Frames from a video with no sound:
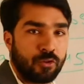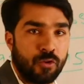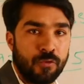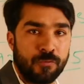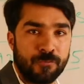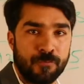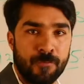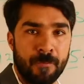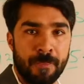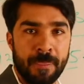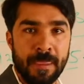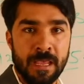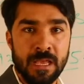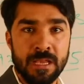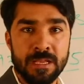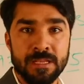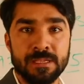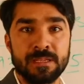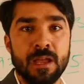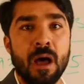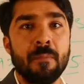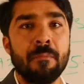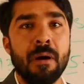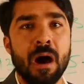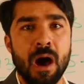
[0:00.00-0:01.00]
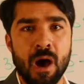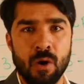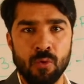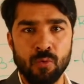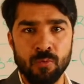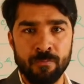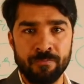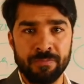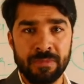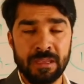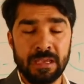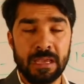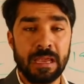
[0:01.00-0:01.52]
of,
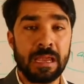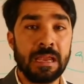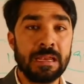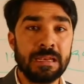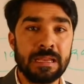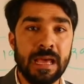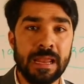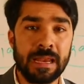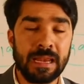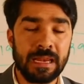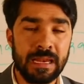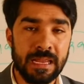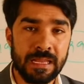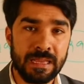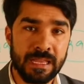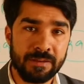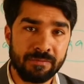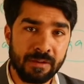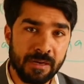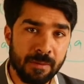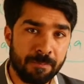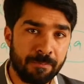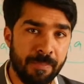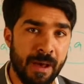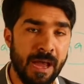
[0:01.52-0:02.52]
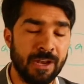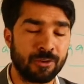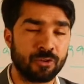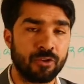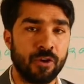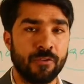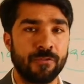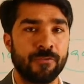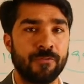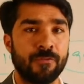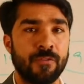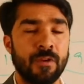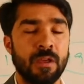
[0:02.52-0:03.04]
somehow indirectly they were a part
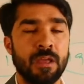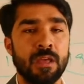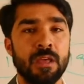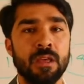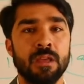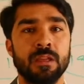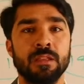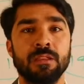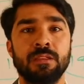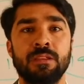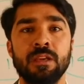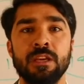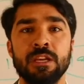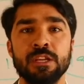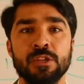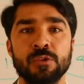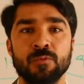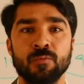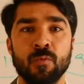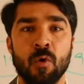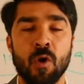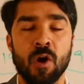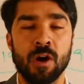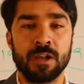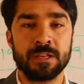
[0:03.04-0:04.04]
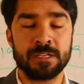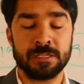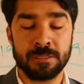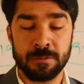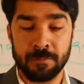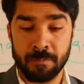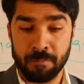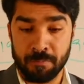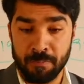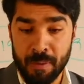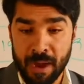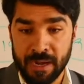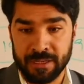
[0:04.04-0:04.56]
of these wars.
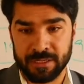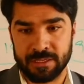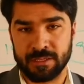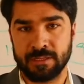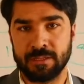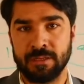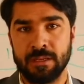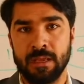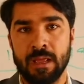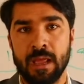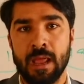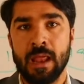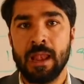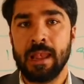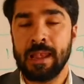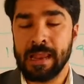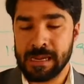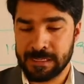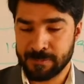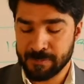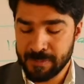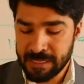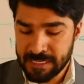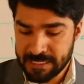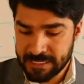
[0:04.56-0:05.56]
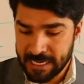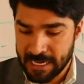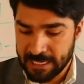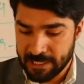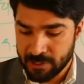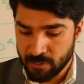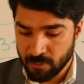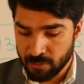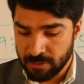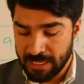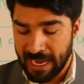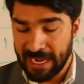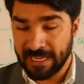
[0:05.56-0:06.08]
But let me tell
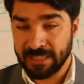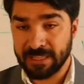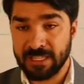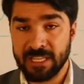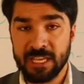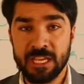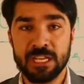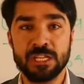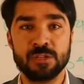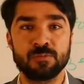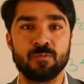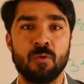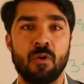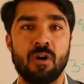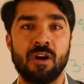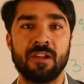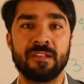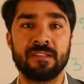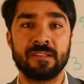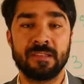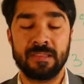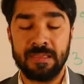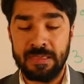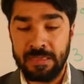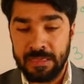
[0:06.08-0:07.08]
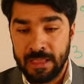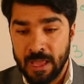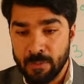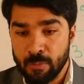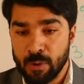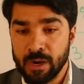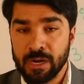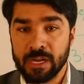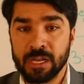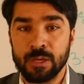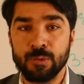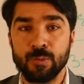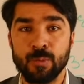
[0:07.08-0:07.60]
you that these wars
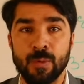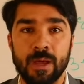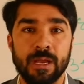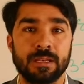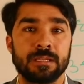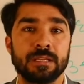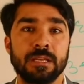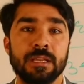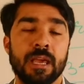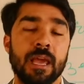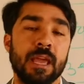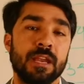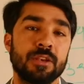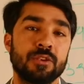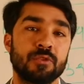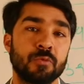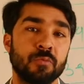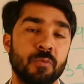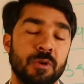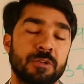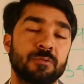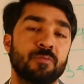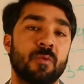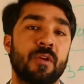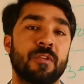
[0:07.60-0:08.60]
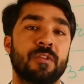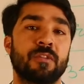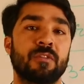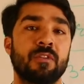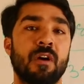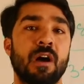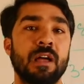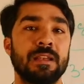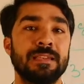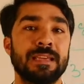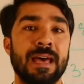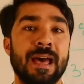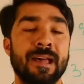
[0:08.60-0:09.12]
never converted into what was
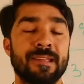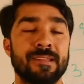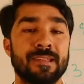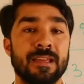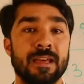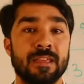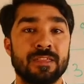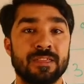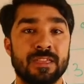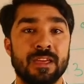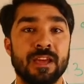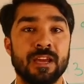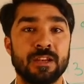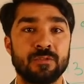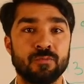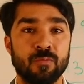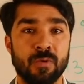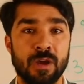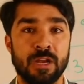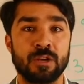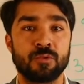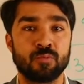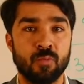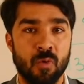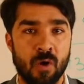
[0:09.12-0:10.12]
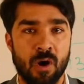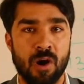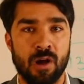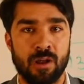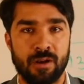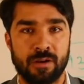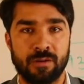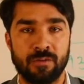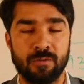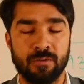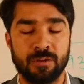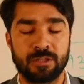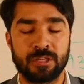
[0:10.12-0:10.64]
called as a Third World
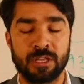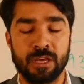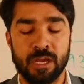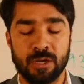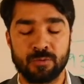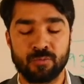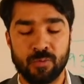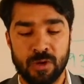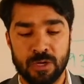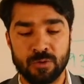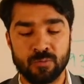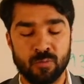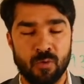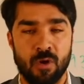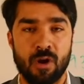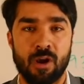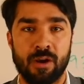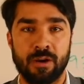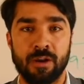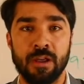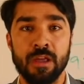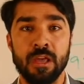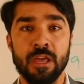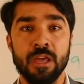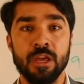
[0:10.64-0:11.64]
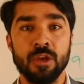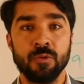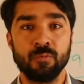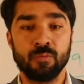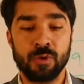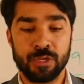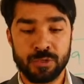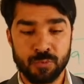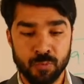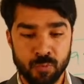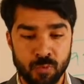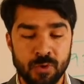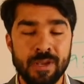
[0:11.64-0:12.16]
War,
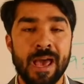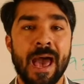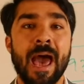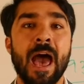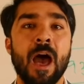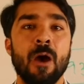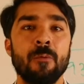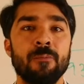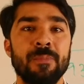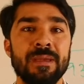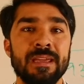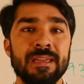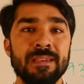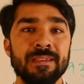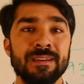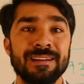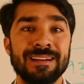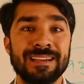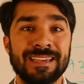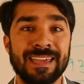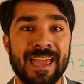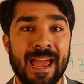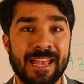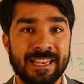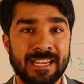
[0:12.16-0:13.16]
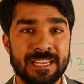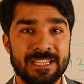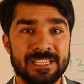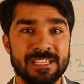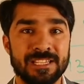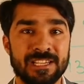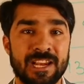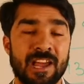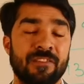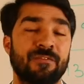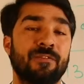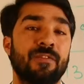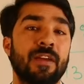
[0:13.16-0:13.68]
which would have been a
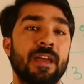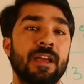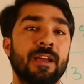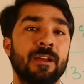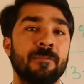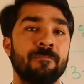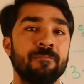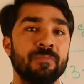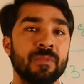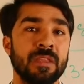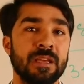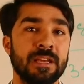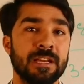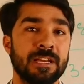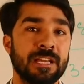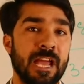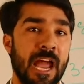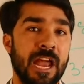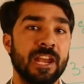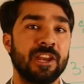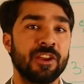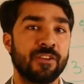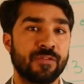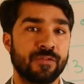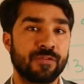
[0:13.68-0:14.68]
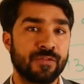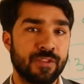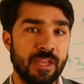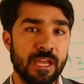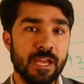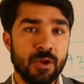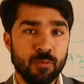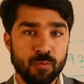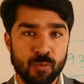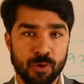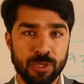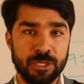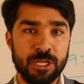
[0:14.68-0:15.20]
catastrophic kind of
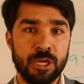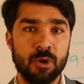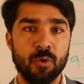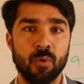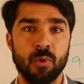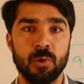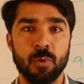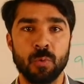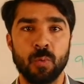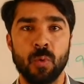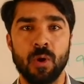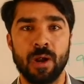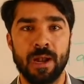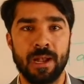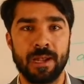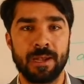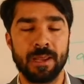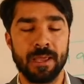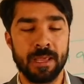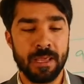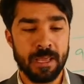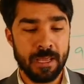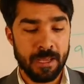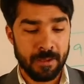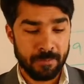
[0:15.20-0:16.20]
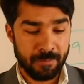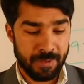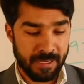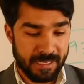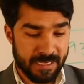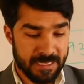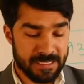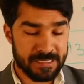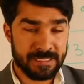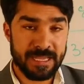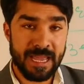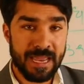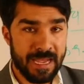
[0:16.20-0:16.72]
thing for the whole world,
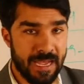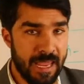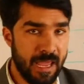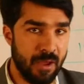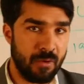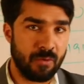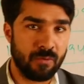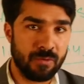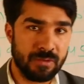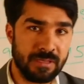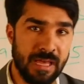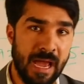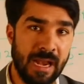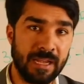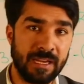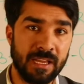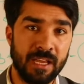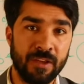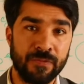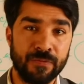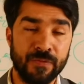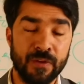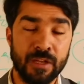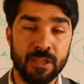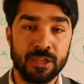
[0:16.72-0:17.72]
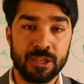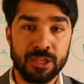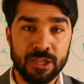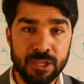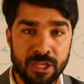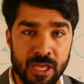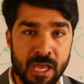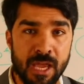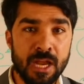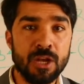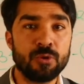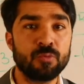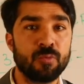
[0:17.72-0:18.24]
because they knew that if a
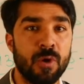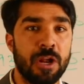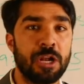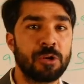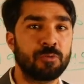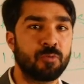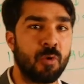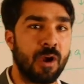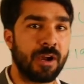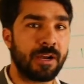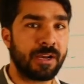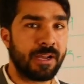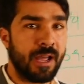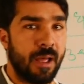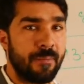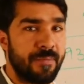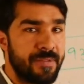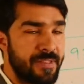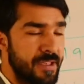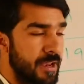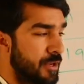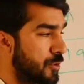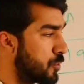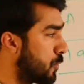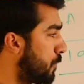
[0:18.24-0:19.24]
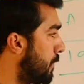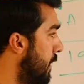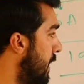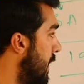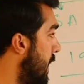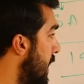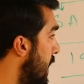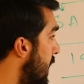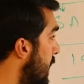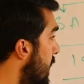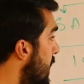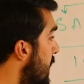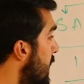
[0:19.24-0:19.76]
Third World War comes into
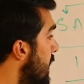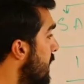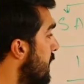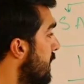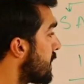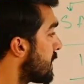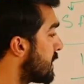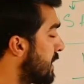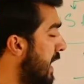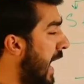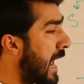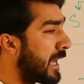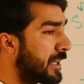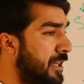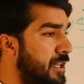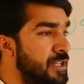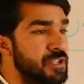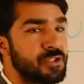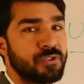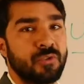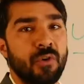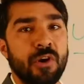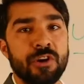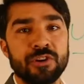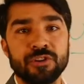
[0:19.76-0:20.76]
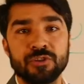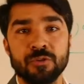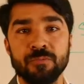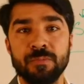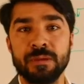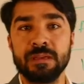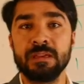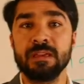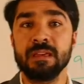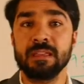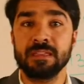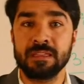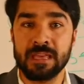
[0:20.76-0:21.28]
being, that is going to
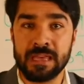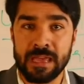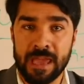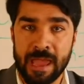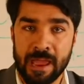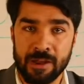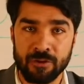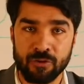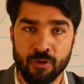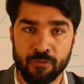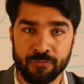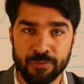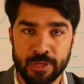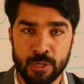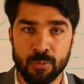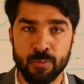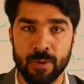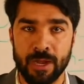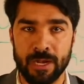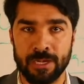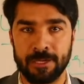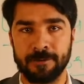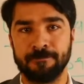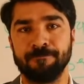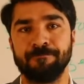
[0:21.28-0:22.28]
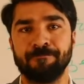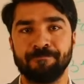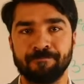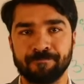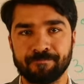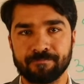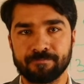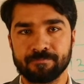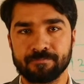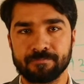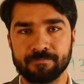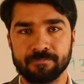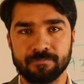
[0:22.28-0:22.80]
be the end of the world.
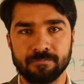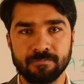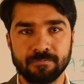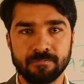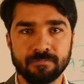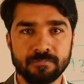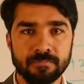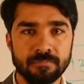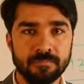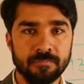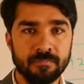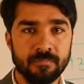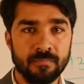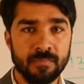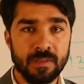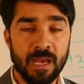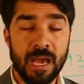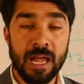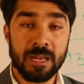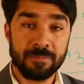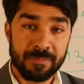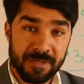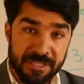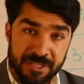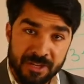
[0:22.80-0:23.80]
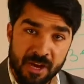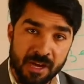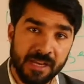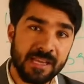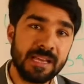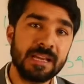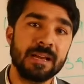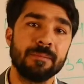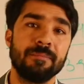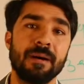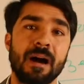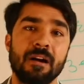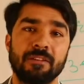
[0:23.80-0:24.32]
I'll be
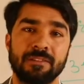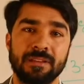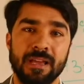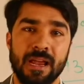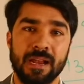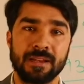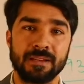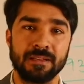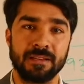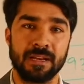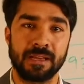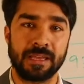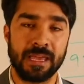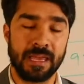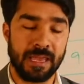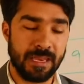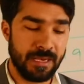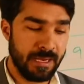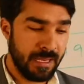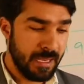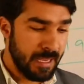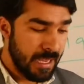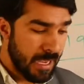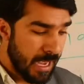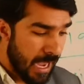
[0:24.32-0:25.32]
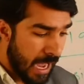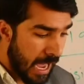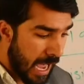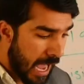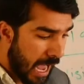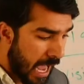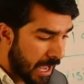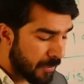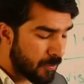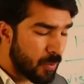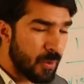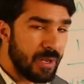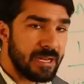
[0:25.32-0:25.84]
talking about that again.
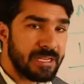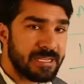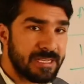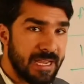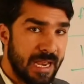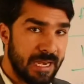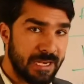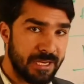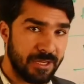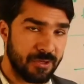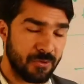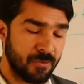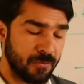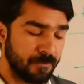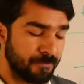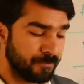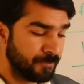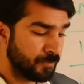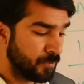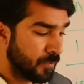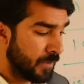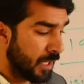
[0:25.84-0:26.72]
I will tell you